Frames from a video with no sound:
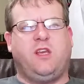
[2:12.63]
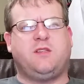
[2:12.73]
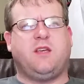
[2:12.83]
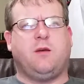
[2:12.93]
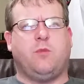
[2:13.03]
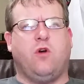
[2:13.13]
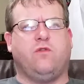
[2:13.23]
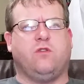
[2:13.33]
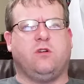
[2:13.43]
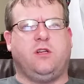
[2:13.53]
Can't say I'm
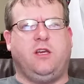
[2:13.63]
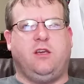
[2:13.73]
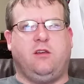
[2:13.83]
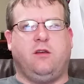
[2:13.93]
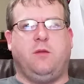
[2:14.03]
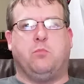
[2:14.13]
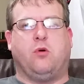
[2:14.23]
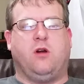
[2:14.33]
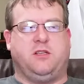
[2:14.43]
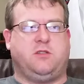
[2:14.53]
overly
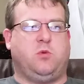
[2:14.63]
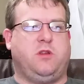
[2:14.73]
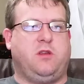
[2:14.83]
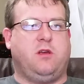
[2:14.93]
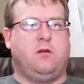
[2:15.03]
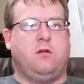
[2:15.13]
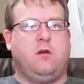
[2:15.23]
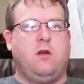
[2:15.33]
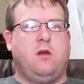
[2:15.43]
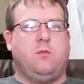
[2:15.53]
impressed with it,
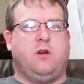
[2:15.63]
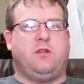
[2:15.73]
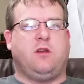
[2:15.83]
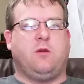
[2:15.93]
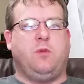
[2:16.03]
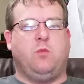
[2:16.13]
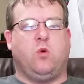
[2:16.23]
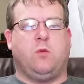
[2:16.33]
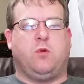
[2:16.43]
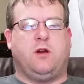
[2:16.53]
but I think I'll be
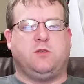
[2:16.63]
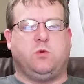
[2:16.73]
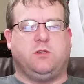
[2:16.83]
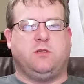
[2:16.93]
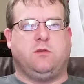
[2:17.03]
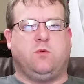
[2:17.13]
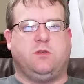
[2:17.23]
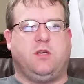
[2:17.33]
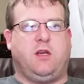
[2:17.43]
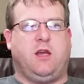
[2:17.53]
more impressed once
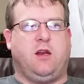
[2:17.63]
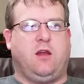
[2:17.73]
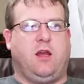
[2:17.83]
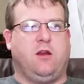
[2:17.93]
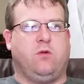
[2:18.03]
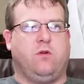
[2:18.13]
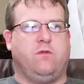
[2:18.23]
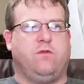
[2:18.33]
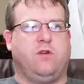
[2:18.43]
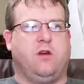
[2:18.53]
I get a handle
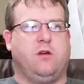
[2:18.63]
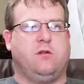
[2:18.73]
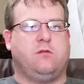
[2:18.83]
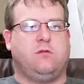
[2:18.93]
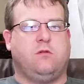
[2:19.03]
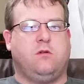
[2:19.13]
of